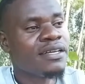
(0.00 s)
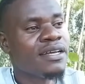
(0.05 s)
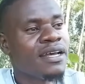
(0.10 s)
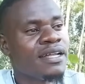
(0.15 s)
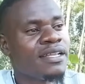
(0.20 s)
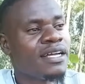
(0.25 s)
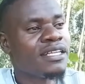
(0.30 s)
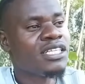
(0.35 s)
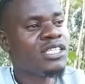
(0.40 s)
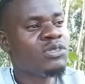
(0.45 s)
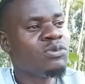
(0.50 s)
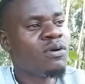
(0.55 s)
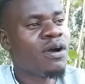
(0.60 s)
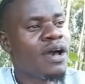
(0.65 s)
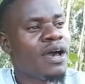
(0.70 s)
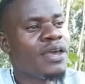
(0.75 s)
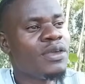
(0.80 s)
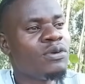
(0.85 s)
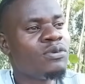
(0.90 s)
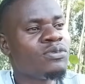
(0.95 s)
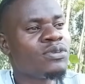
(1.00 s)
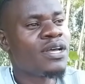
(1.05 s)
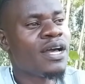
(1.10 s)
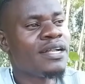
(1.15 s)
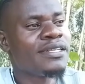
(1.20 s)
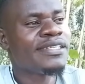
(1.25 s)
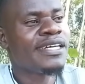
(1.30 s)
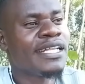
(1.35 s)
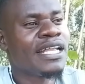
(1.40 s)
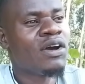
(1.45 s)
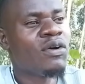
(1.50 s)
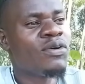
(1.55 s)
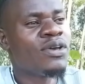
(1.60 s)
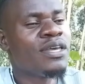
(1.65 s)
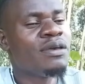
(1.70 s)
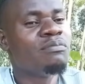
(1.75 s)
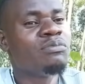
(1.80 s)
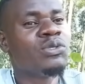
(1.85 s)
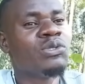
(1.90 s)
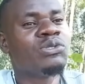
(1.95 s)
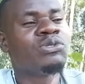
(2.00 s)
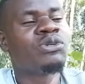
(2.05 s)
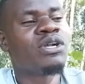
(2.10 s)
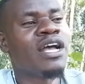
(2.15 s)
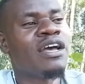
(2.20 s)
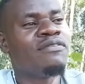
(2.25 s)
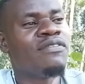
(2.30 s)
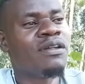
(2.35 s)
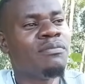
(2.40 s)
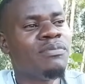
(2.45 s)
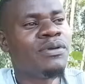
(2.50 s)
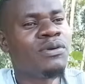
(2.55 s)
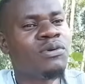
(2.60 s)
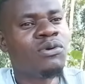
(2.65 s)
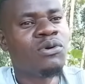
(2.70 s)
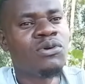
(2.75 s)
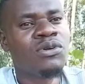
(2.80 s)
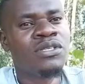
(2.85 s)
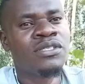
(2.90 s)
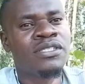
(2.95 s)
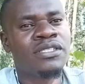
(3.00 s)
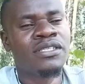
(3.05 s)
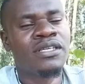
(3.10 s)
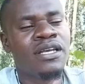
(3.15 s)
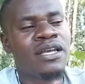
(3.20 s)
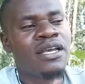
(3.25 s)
And that is why you can't allow him to travel because